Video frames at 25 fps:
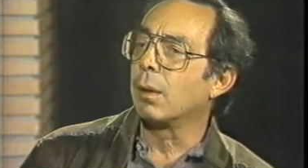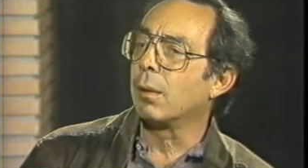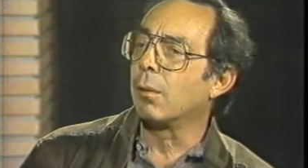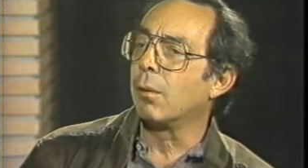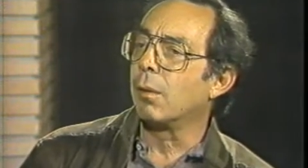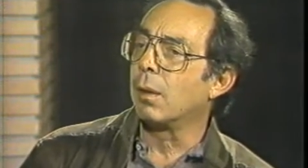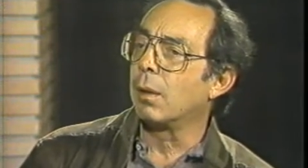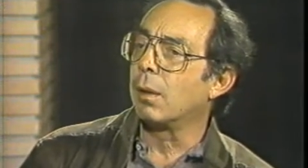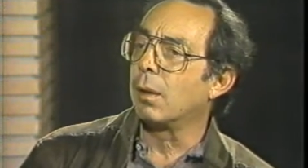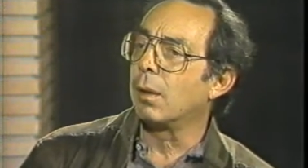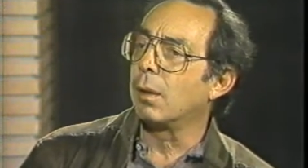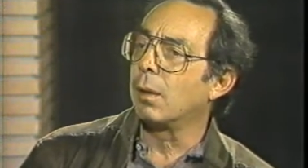
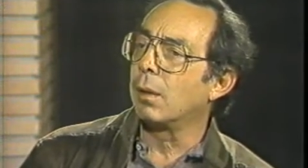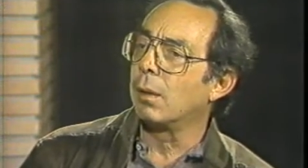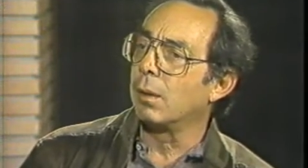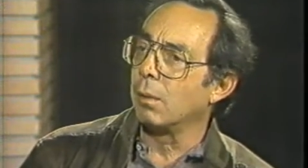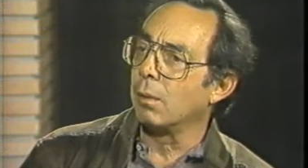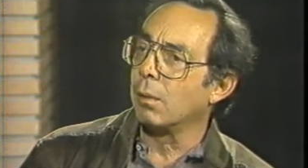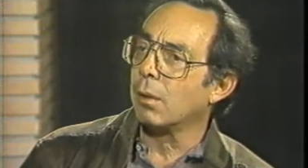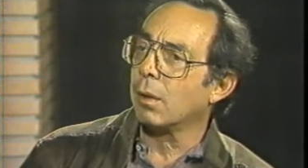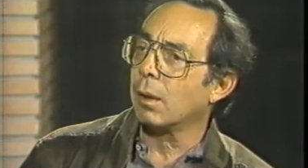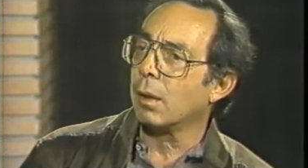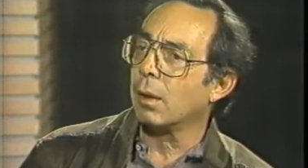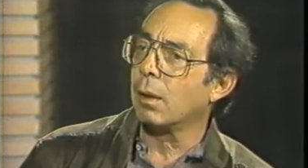LaGuardia and
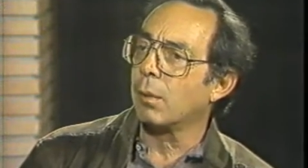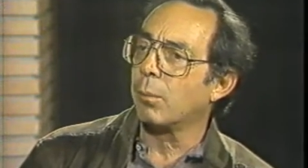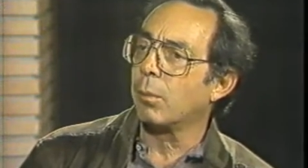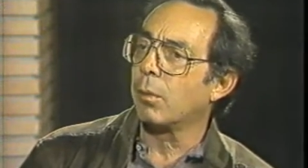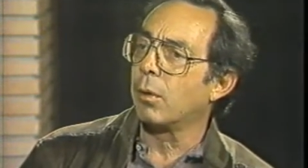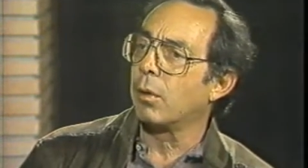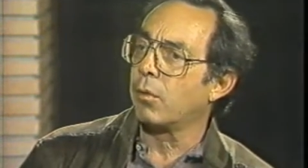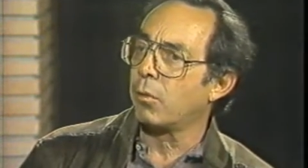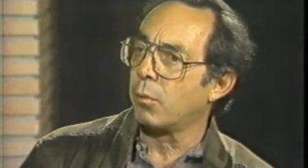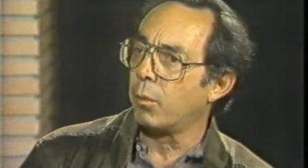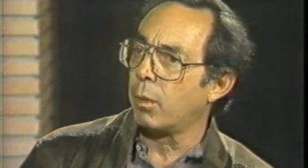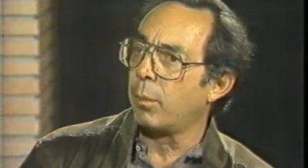Newark
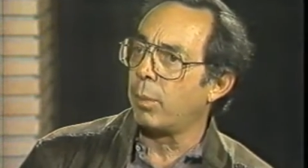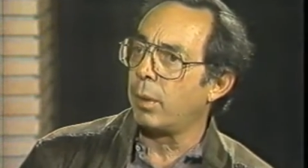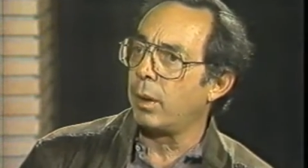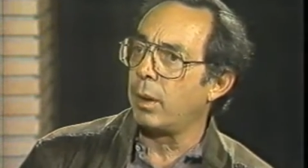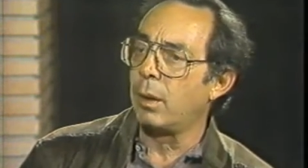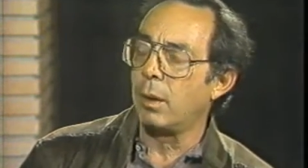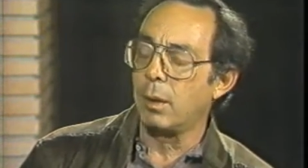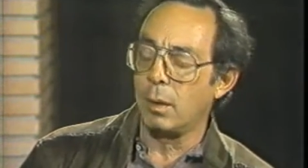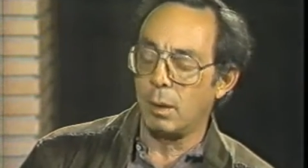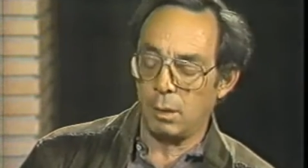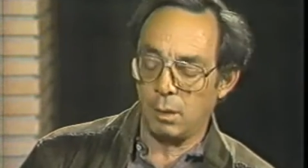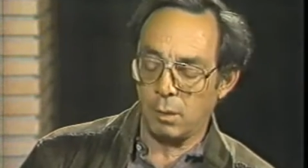airports
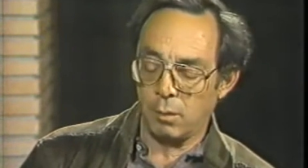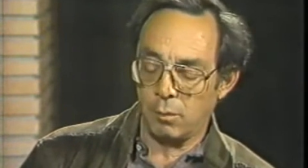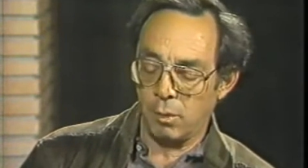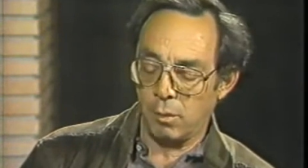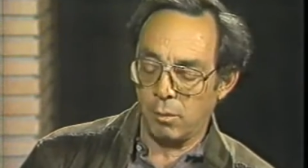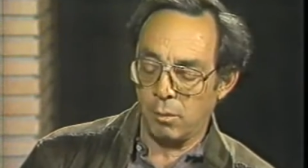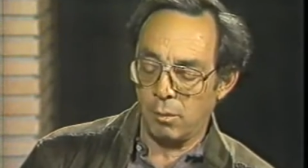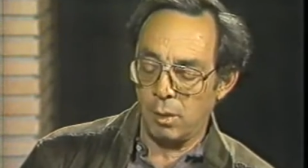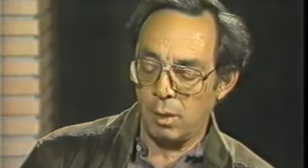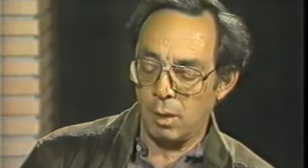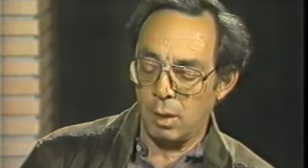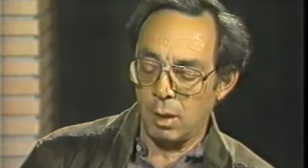repeatedly over
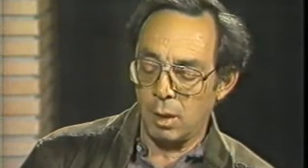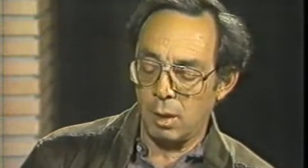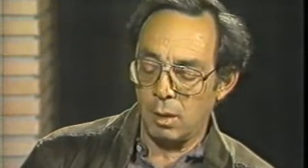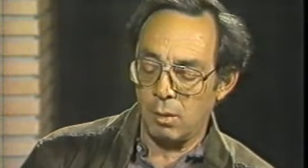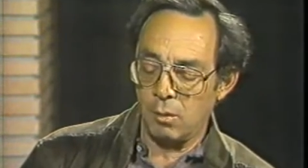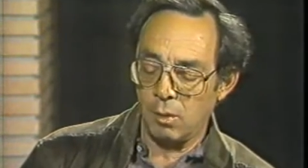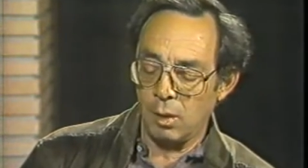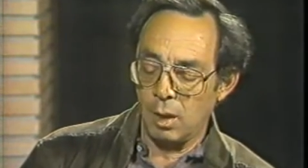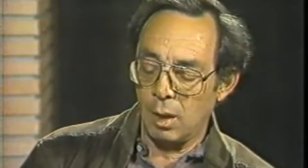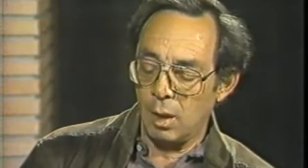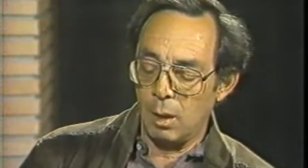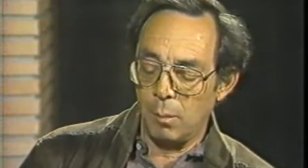three
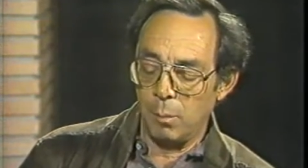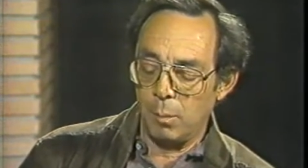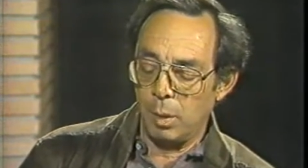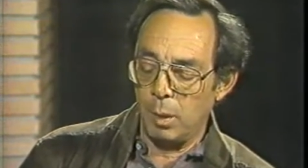days.